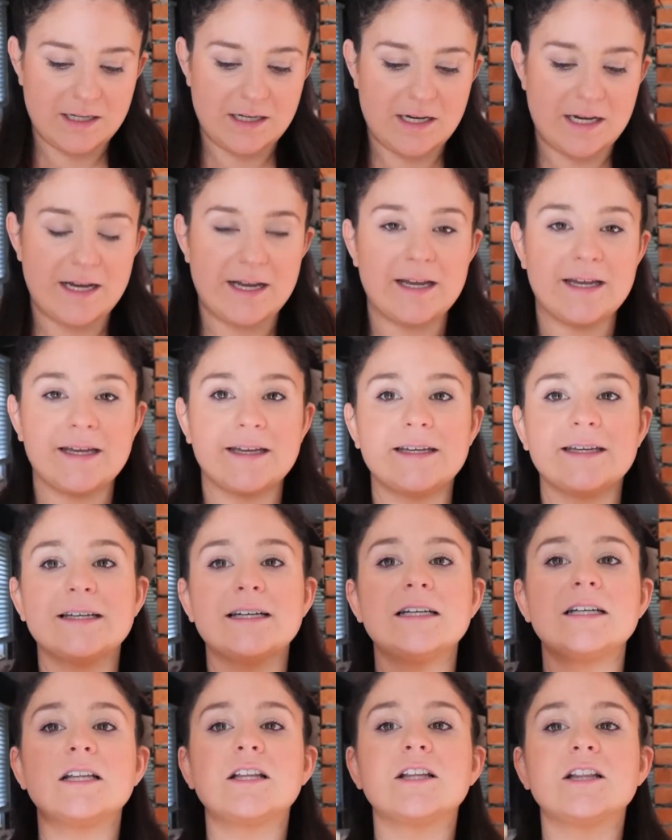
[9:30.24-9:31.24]

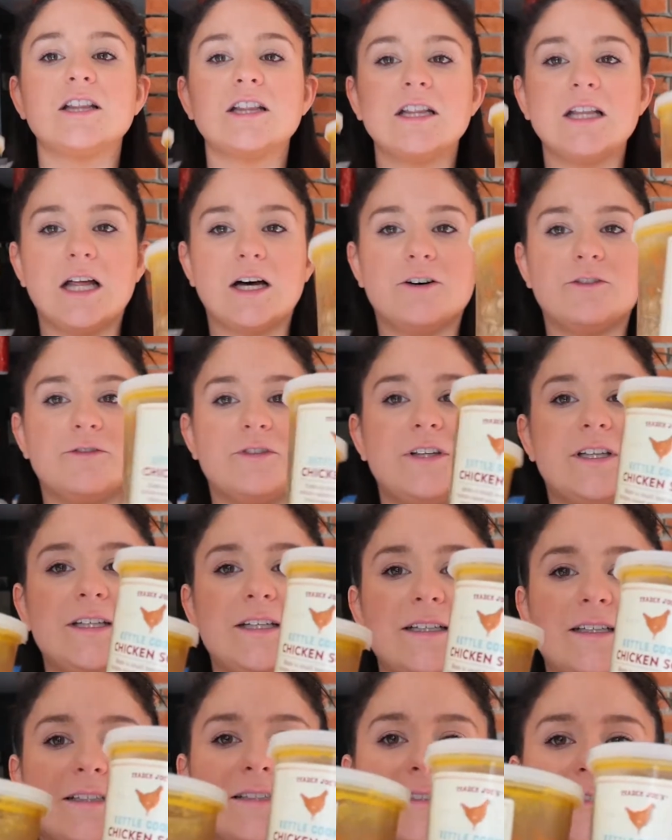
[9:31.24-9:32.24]
I love
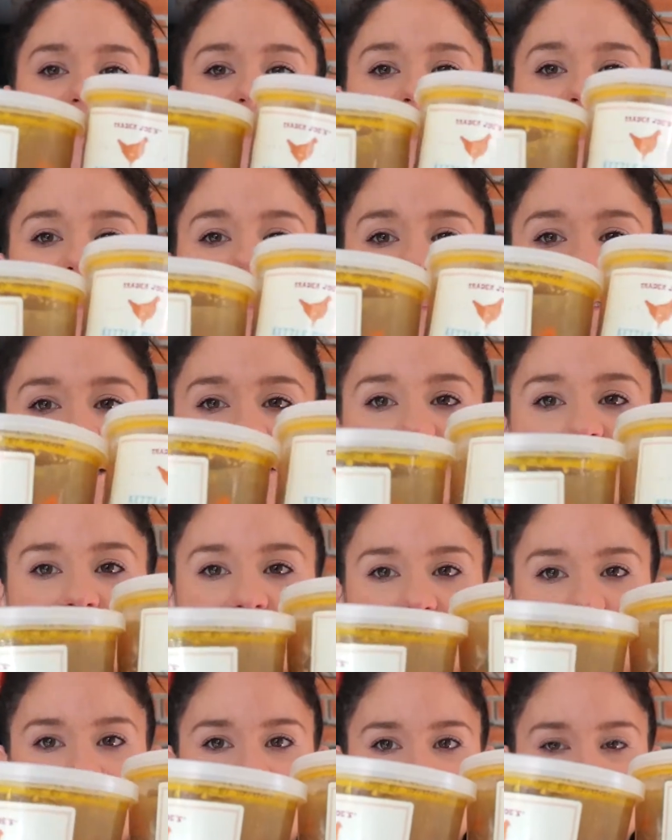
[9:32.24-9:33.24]
these, and
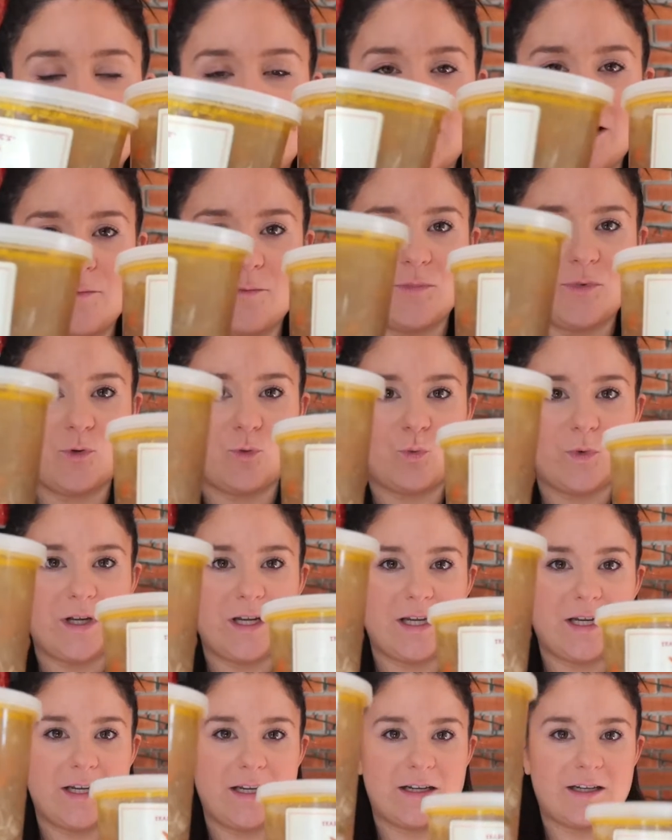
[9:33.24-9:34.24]
last time
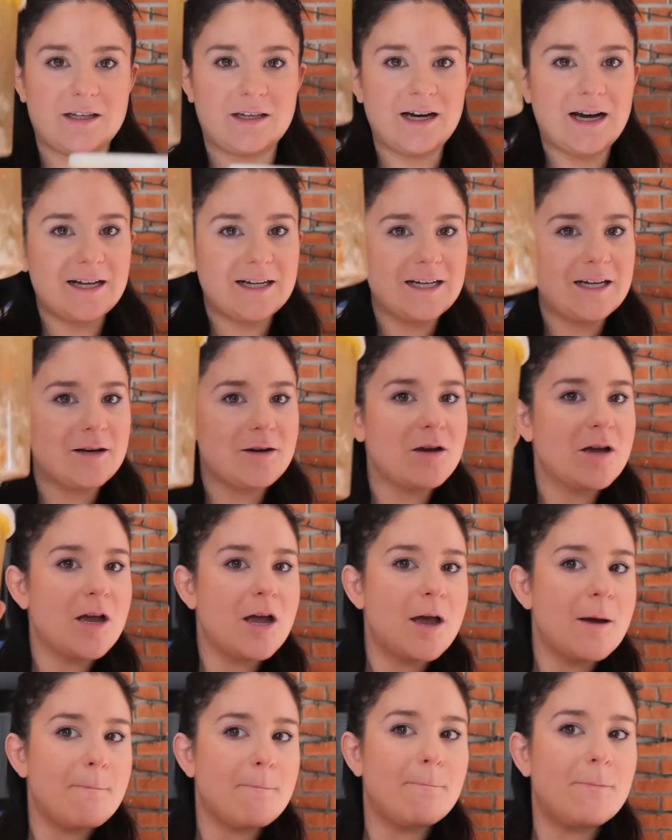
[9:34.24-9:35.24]
we got it,
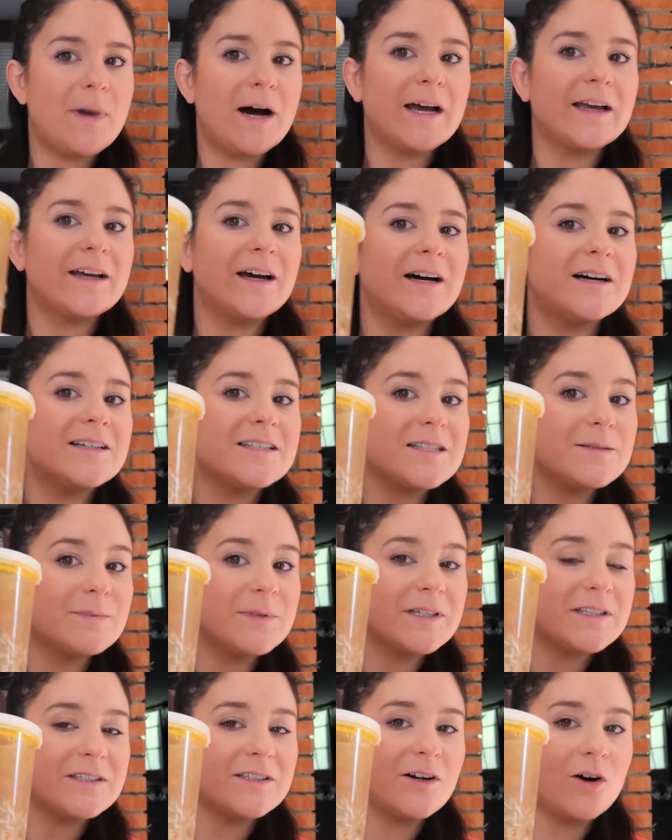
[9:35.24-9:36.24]
my
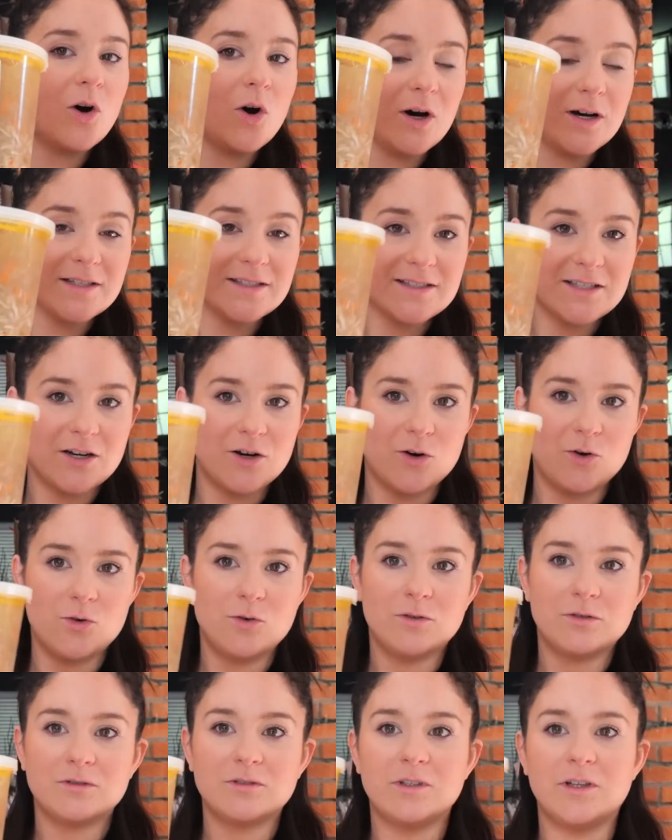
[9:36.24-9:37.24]
husband
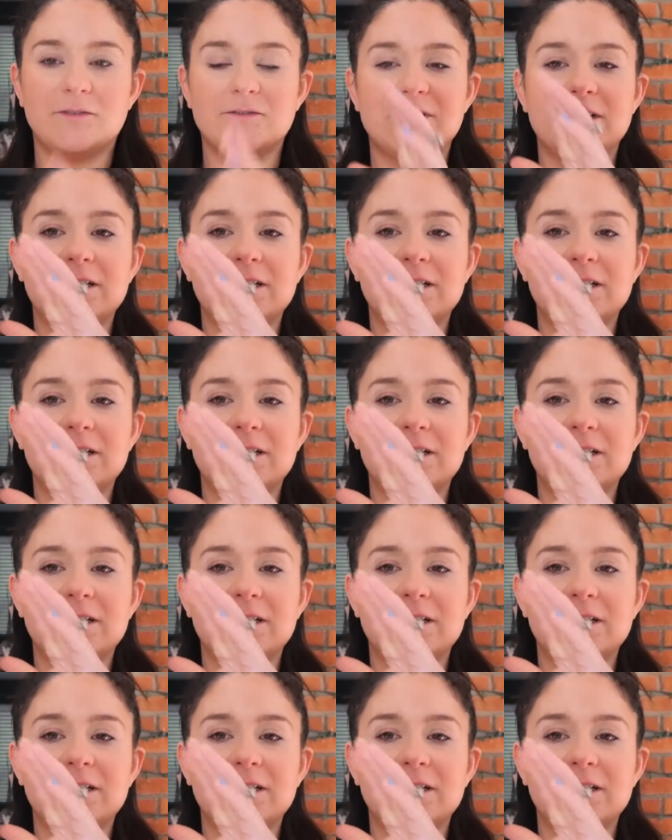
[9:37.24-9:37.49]
also loved